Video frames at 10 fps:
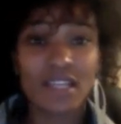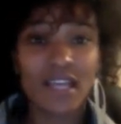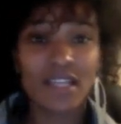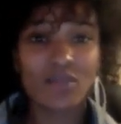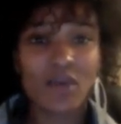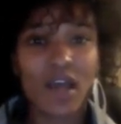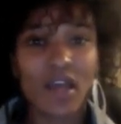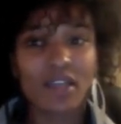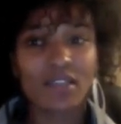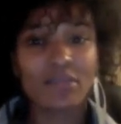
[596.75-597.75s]
And that's
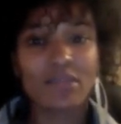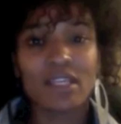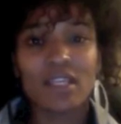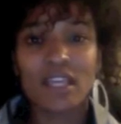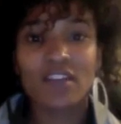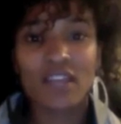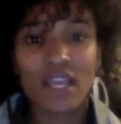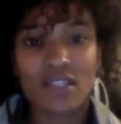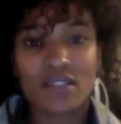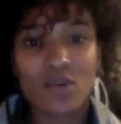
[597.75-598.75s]
why, to me, the
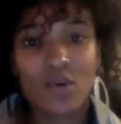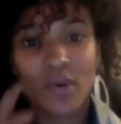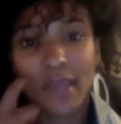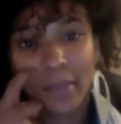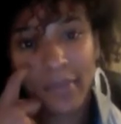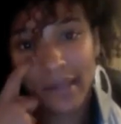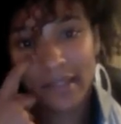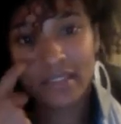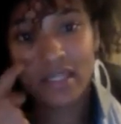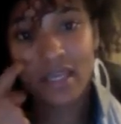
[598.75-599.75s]
internet is so great because